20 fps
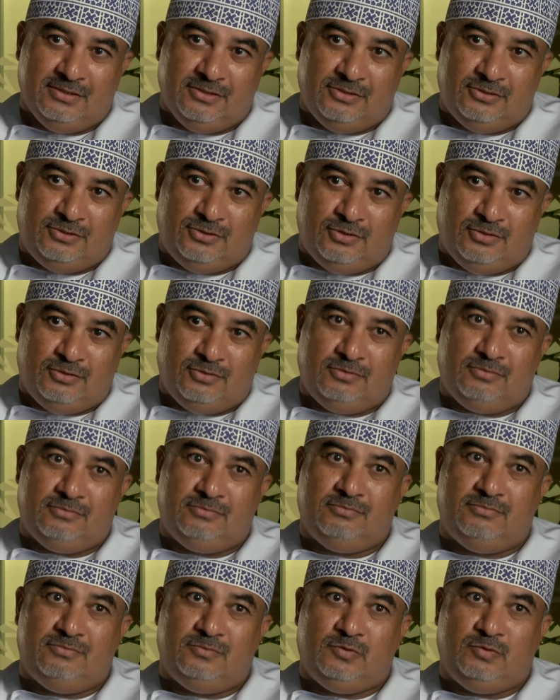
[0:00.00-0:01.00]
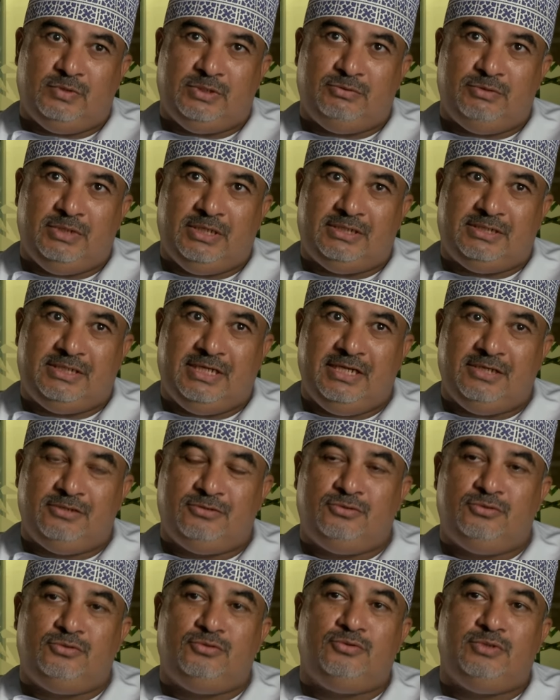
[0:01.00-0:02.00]
So what we are trying
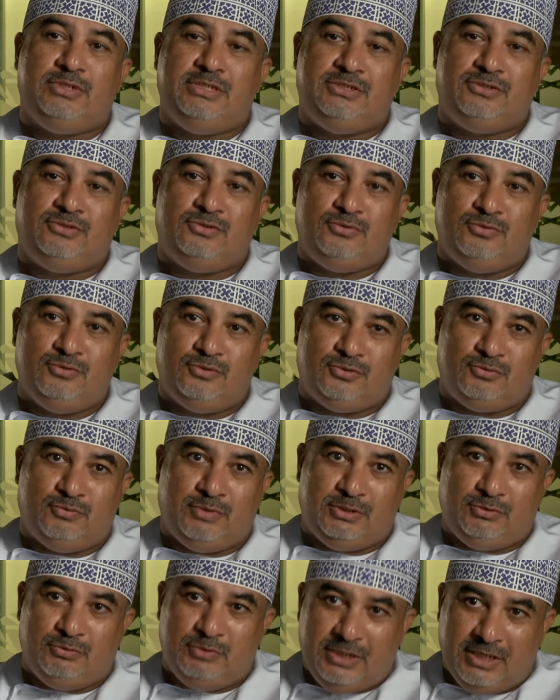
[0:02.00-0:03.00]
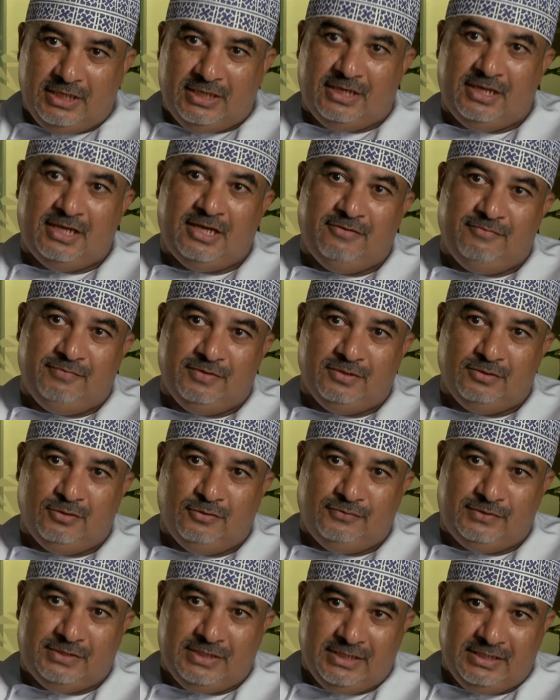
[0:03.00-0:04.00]
to do is use what we are having
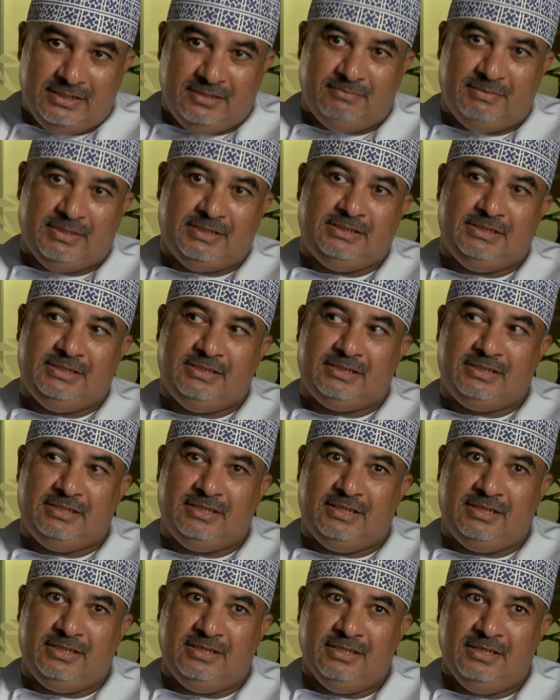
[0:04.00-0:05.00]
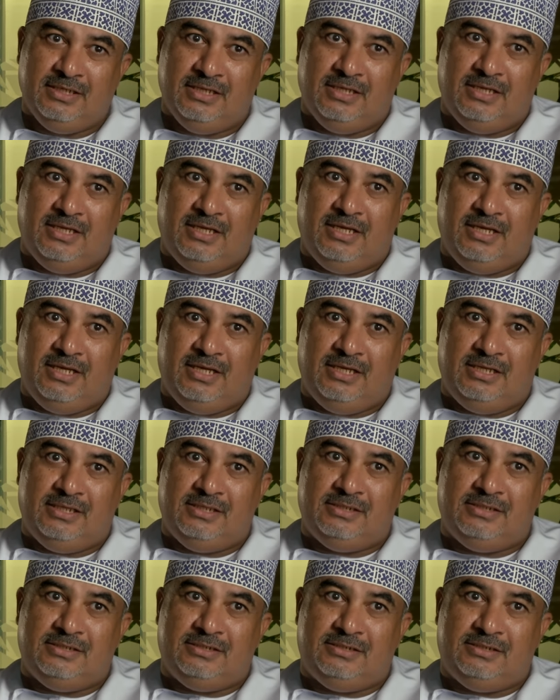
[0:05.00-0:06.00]
of training material
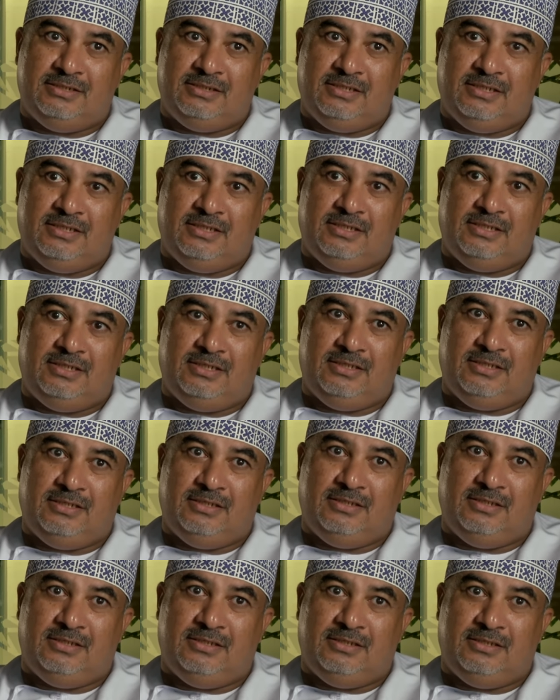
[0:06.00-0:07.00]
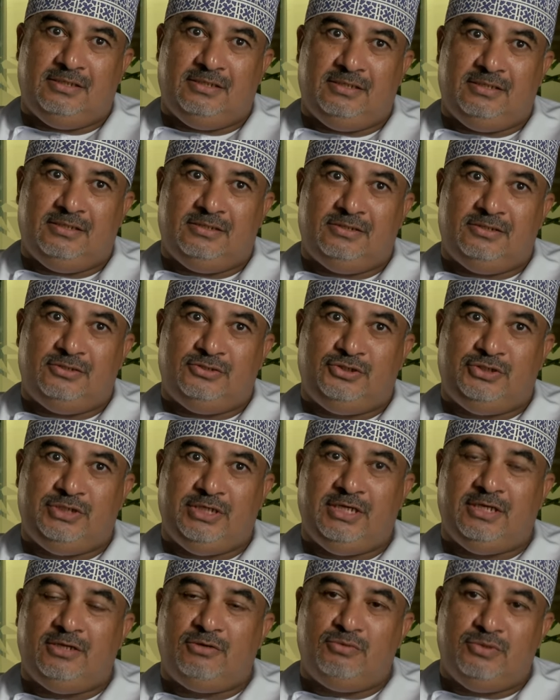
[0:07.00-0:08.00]
and uh,
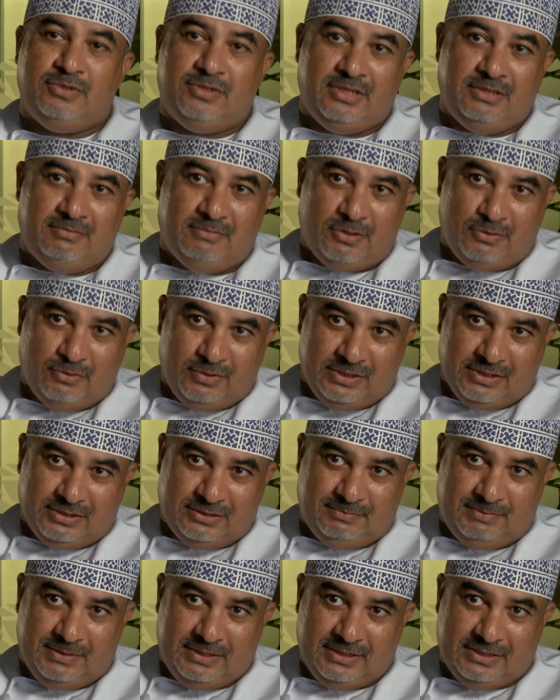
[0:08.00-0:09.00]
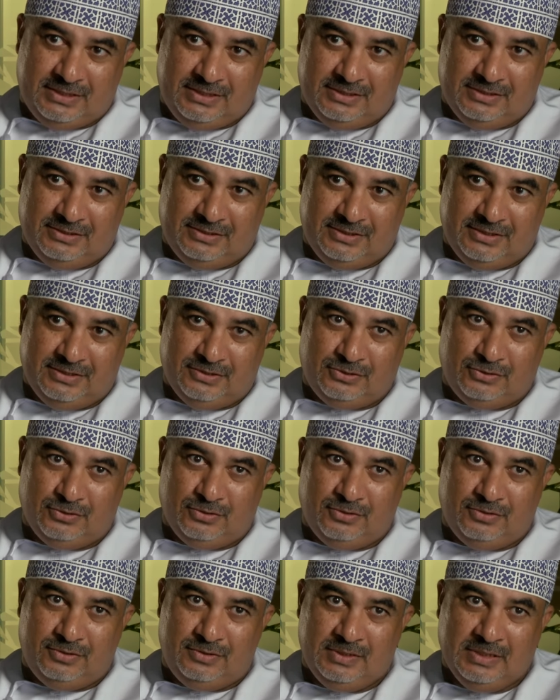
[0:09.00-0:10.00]
share with them our experience and
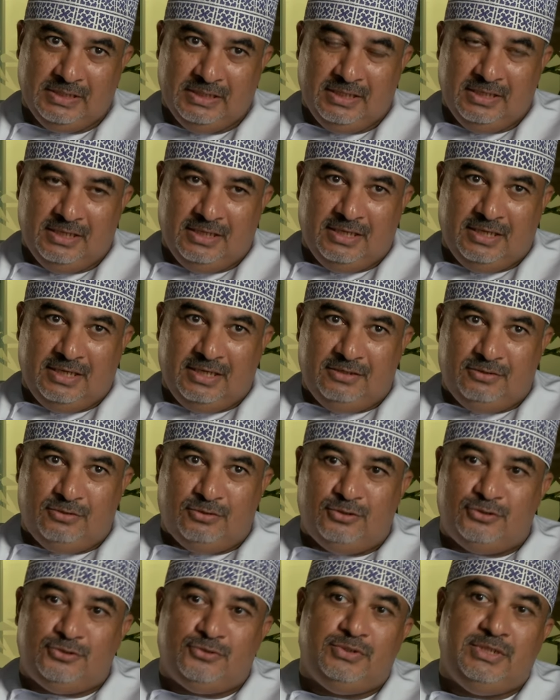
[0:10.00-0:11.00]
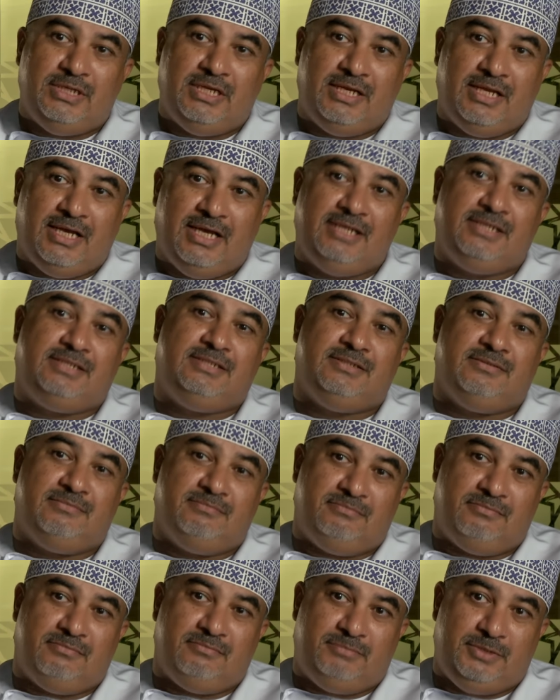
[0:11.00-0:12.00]
so on, and also
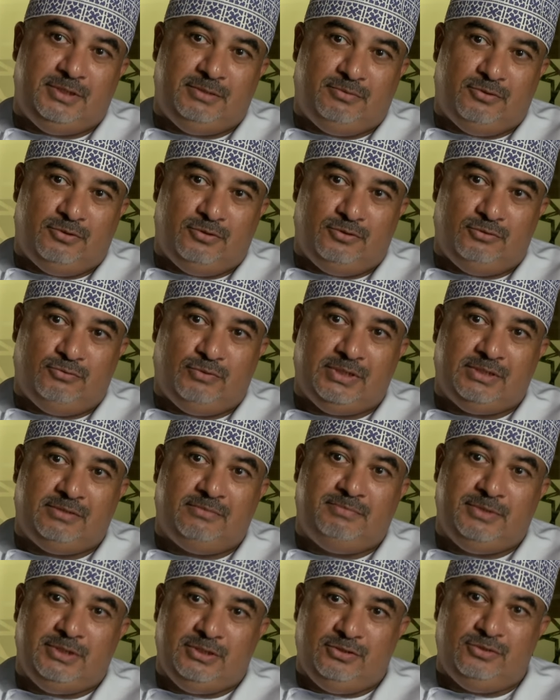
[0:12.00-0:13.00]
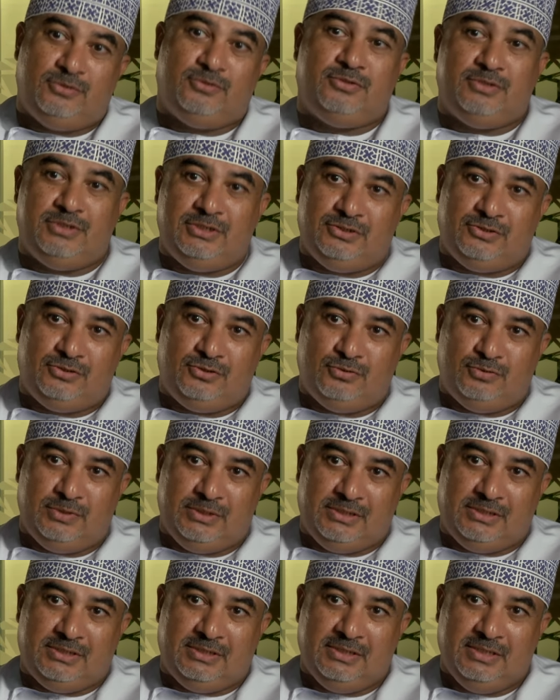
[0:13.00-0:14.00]
enlighten people on what PDO is
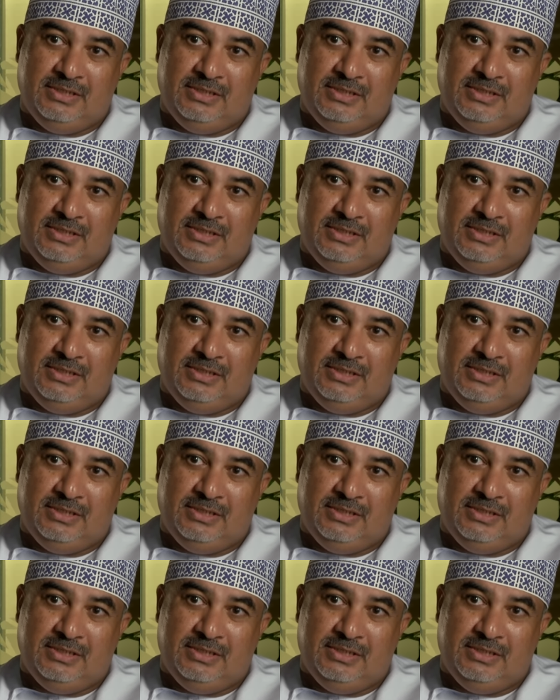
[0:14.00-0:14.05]
doing.